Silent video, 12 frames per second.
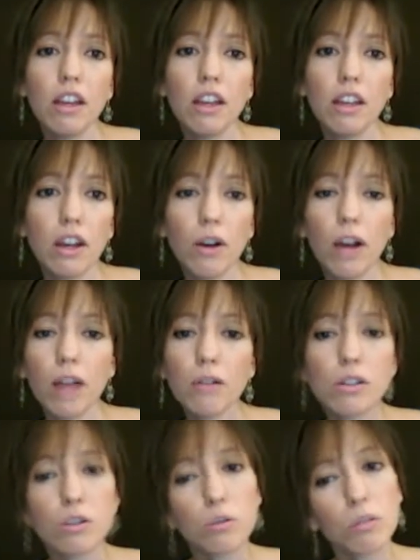I was
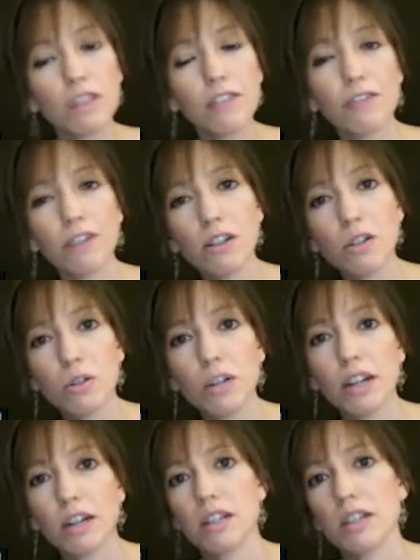just really
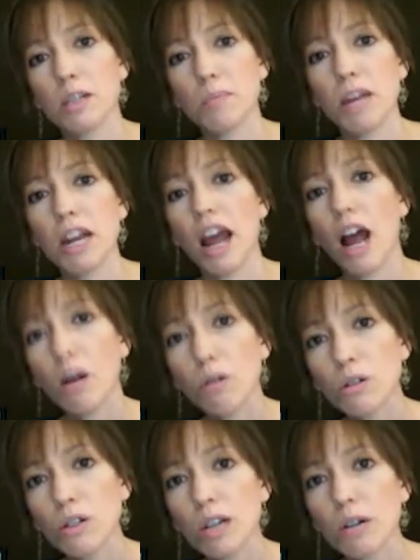frustrated to spend
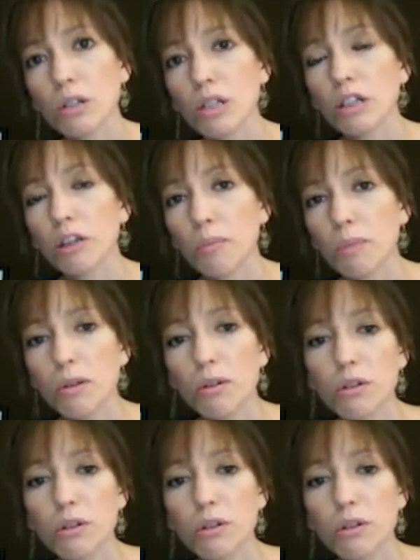hours and hours on the computer